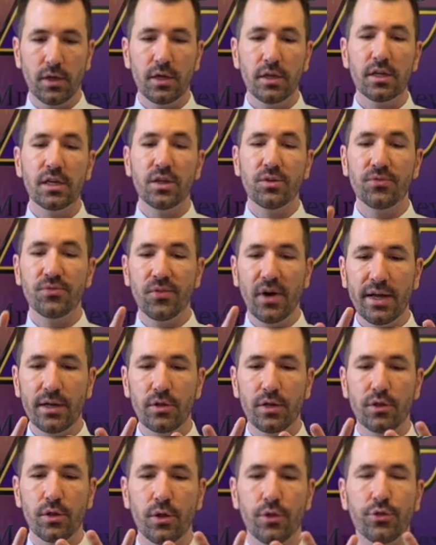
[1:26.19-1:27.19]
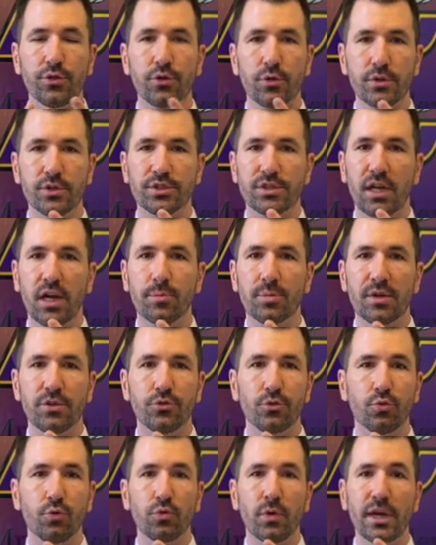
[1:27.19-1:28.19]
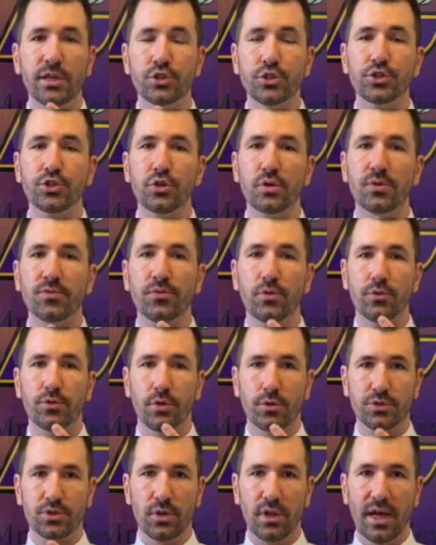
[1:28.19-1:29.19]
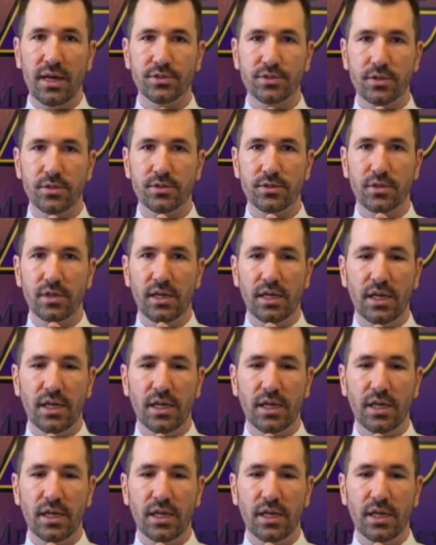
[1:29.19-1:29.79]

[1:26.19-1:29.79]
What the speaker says: And finally, the third step is register for those classes.